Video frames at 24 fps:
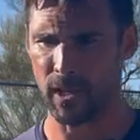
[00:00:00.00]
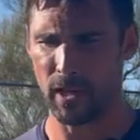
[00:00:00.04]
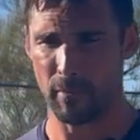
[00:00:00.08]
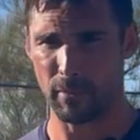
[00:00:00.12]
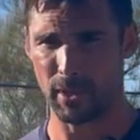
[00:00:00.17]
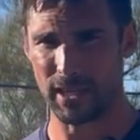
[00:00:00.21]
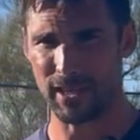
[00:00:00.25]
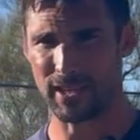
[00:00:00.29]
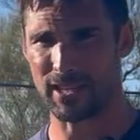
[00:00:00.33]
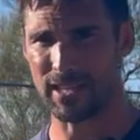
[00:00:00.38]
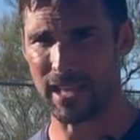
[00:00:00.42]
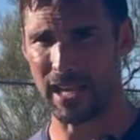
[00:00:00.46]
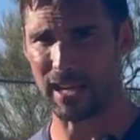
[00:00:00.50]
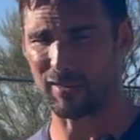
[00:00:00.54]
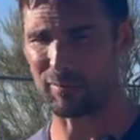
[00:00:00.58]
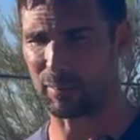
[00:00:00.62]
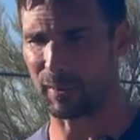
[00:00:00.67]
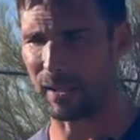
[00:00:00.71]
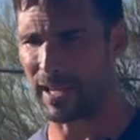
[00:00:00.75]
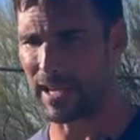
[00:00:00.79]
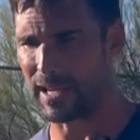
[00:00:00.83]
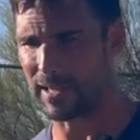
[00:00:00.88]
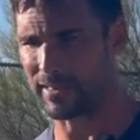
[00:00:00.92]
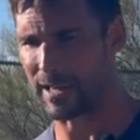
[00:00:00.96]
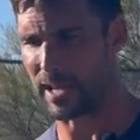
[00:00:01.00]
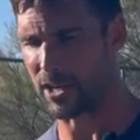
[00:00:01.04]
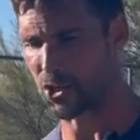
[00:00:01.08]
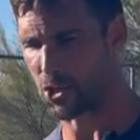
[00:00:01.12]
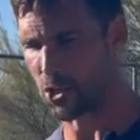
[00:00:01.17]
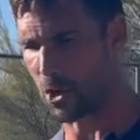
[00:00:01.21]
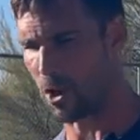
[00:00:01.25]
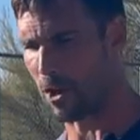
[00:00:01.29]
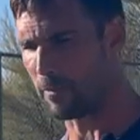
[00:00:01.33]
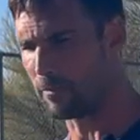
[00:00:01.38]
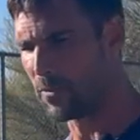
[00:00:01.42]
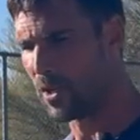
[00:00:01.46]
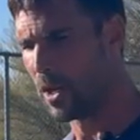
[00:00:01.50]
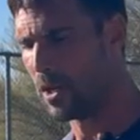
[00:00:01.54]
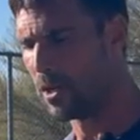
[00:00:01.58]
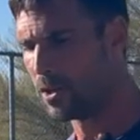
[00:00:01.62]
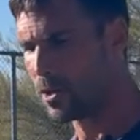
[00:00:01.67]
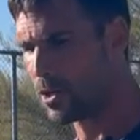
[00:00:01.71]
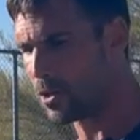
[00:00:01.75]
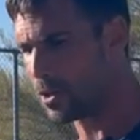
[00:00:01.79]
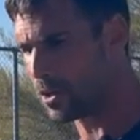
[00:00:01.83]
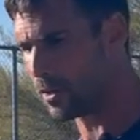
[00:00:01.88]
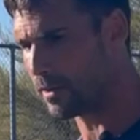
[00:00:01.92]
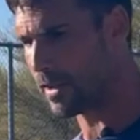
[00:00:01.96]
But instead of playing that shot,
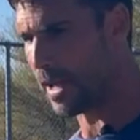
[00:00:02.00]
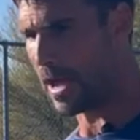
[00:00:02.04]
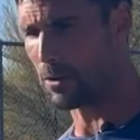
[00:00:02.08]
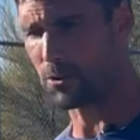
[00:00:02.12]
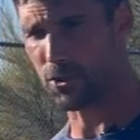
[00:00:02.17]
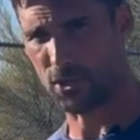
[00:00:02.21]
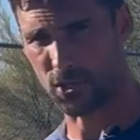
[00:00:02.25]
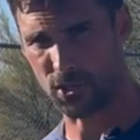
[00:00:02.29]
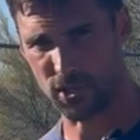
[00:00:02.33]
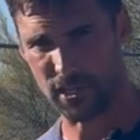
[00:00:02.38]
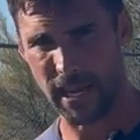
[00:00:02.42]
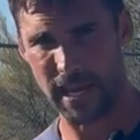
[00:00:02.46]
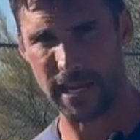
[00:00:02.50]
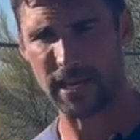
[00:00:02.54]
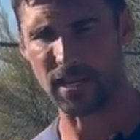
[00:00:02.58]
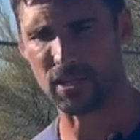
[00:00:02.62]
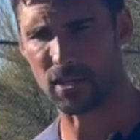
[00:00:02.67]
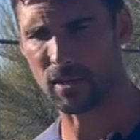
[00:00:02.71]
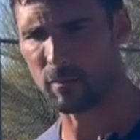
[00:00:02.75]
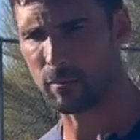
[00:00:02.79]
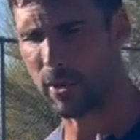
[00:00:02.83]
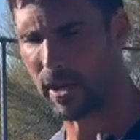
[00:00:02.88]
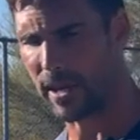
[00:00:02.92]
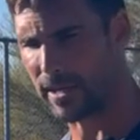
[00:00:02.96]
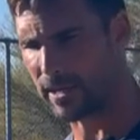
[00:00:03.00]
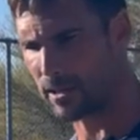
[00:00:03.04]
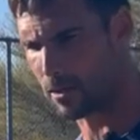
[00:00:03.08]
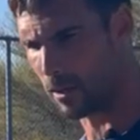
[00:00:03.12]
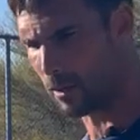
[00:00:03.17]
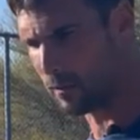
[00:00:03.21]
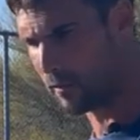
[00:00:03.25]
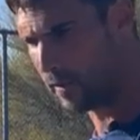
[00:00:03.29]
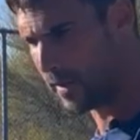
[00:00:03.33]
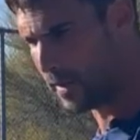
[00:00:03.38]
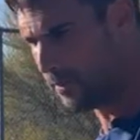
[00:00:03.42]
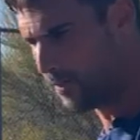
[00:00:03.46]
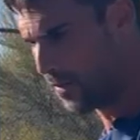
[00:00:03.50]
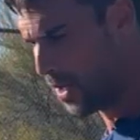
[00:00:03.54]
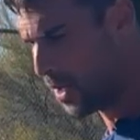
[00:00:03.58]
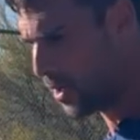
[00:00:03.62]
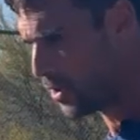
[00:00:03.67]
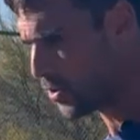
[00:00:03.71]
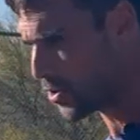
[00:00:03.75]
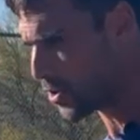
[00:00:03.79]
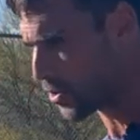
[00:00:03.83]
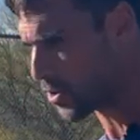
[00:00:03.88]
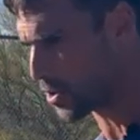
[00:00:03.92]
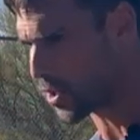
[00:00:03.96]
you can now just take some pace off it,
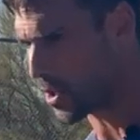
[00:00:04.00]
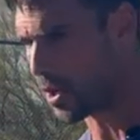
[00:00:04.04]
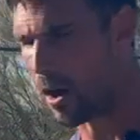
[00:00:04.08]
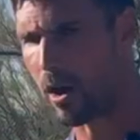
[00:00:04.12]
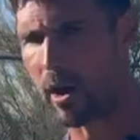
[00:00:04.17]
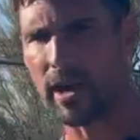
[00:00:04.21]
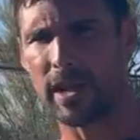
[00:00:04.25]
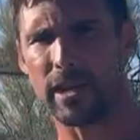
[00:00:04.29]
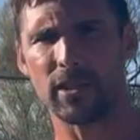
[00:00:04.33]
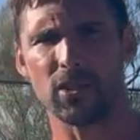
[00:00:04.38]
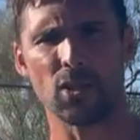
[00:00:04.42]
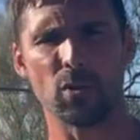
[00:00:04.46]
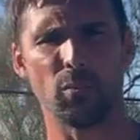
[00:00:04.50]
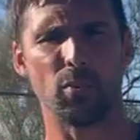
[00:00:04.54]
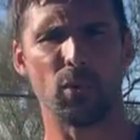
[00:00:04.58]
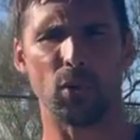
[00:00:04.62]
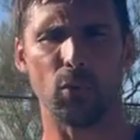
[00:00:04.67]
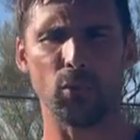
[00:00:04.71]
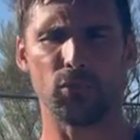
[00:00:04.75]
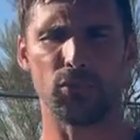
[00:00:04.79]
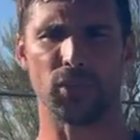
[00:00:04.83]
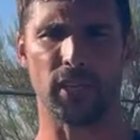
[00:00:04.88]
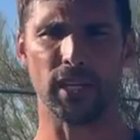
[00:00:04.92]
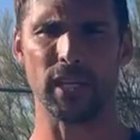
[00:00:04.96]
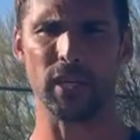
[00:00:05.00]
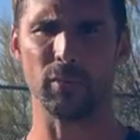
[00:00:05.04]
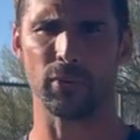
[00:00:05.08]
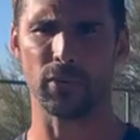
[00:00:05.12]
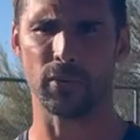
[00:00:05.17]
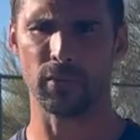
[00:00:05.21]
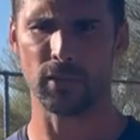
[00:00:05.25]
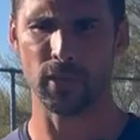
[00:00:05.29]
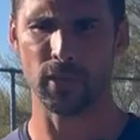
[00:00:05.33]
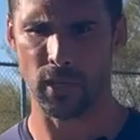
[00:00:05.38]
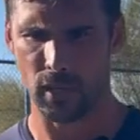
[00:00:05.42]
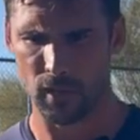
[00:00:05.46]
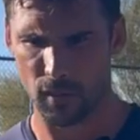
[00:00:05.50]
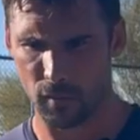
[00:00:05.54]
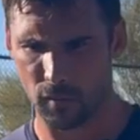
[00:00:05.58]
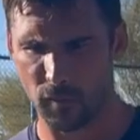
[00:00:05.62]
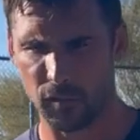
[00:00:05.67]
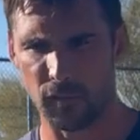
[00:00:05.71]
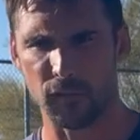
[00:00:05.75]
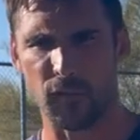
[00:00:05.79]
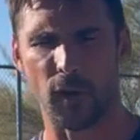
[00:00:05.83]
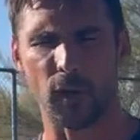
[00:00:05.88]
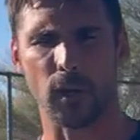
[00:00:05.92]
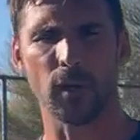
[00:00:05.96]
just guide the ball deep,
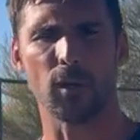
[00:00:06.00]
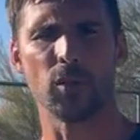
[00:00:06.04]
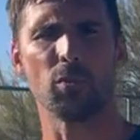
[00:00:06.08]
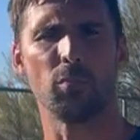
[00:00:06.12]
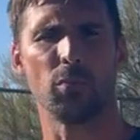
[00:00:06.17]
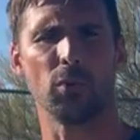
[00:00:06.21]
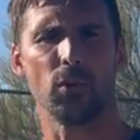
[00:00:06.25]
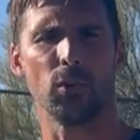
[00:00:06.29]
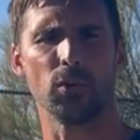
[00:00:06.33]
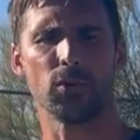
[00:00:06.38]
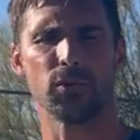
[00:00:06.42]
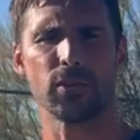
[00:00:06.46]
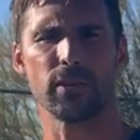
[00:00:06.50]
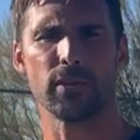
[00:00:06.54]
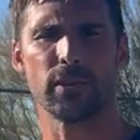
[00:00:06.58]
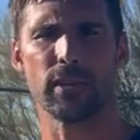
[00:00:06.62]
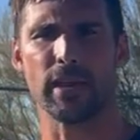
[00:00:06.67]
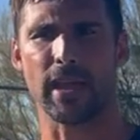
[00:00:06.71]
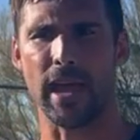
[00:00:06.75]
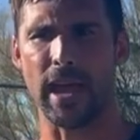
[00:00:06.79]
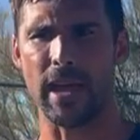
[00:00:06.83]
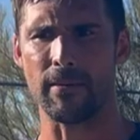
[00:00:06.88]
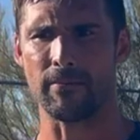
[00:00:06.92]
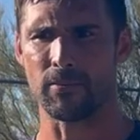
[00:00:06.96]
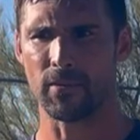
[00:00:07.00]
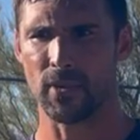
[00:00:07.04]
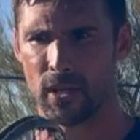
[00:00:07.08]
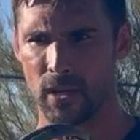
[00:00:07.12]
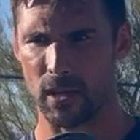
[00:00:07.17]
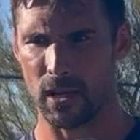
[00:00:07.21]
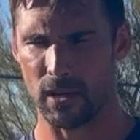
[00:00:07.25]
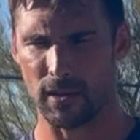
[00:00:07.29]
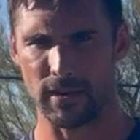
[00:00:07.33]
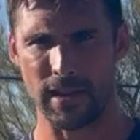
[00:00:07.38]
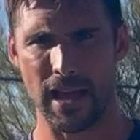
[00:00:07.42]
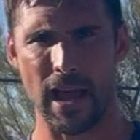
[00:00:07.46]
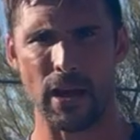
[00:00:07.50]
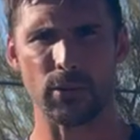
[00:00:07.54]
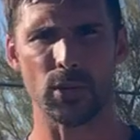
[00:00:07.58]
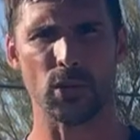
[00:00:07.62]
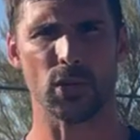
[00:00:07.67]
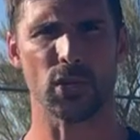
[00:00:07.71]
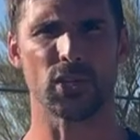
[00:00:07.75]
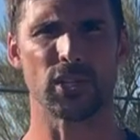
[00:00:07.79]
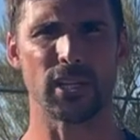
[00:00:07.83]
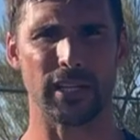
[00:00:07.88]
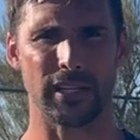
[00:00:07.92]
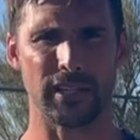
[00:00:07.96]
follow the ball to the net, and now you're
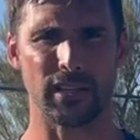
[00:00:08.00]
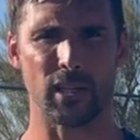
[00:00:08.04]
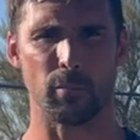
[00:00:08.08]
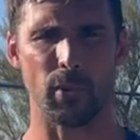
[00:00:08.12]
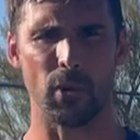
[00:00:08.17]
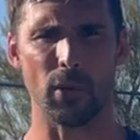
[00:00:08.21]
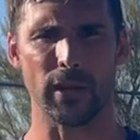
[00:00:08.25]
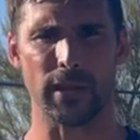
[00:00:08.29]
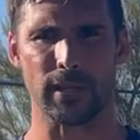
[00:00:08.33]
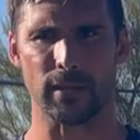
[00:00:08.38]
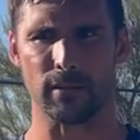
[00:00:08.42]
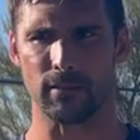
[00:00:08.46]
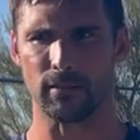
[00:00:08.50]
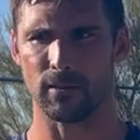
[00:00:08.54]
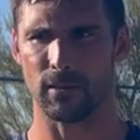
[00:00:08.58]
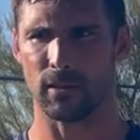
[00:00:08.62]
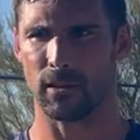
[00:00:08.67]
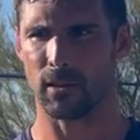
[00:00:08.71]
still in the point.